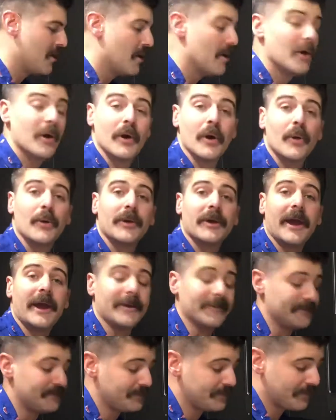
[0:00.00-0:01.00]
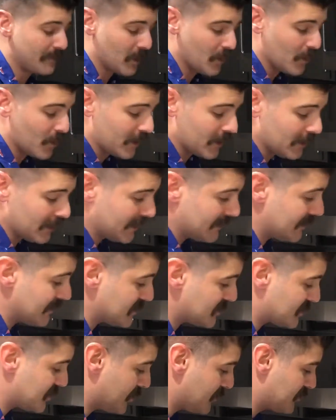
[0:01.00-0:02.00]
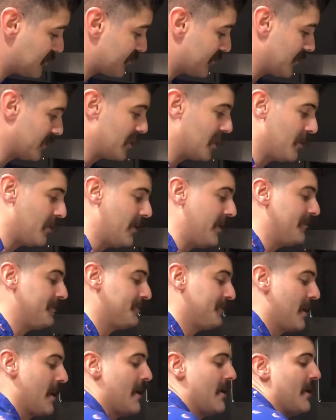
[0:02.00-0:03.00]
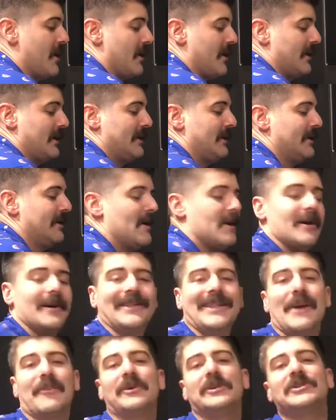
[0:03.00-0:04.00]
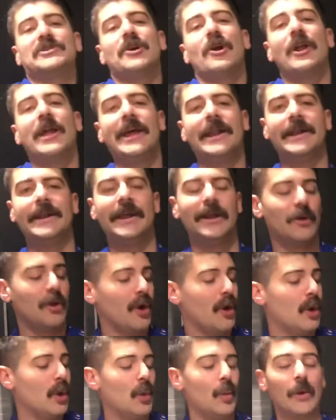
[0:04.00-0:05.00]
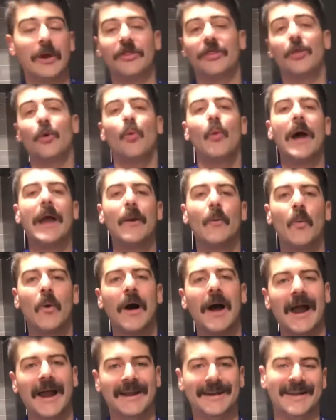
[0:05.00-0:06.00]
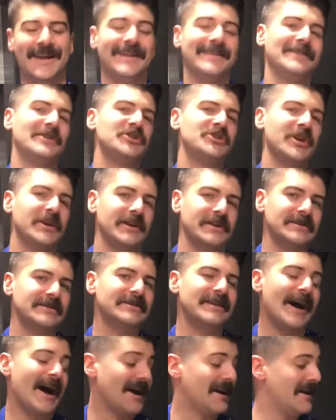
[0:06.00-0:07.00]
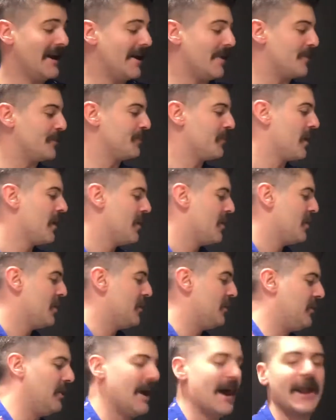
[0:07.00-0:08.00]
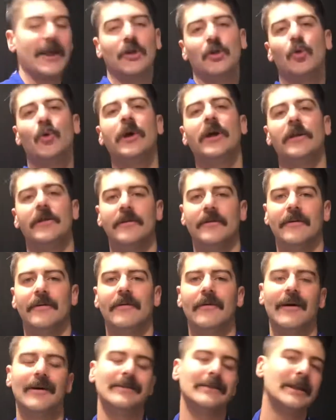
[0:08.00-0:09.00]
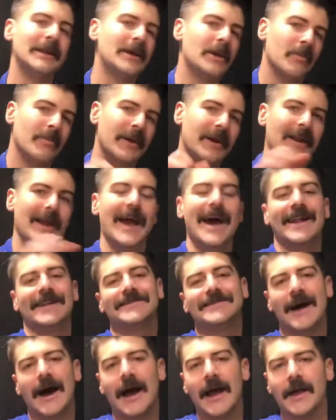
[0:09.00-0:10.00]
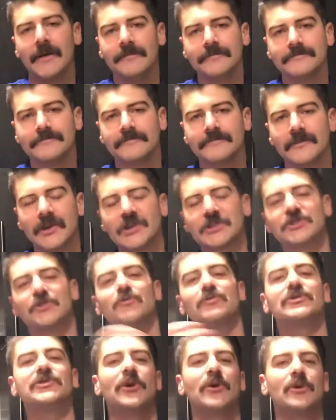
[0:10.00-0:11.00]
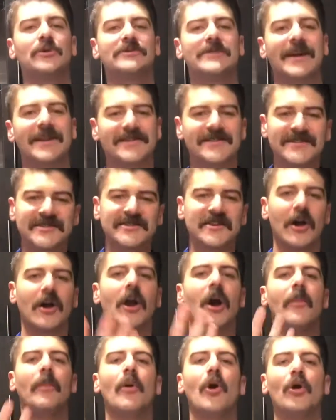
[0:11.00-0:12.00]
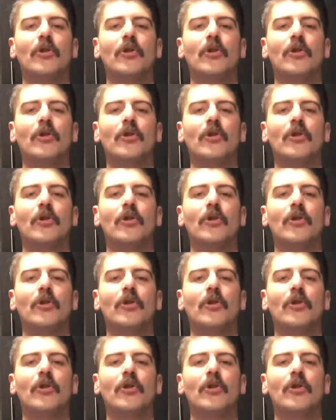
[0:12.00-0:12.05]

Okay, we're gonna let this toast for a little bit. Then we start hitting it with the white wine and the chicken stock. Now, you gotta do it a little bit at a time because the risotto's gotta suck up all the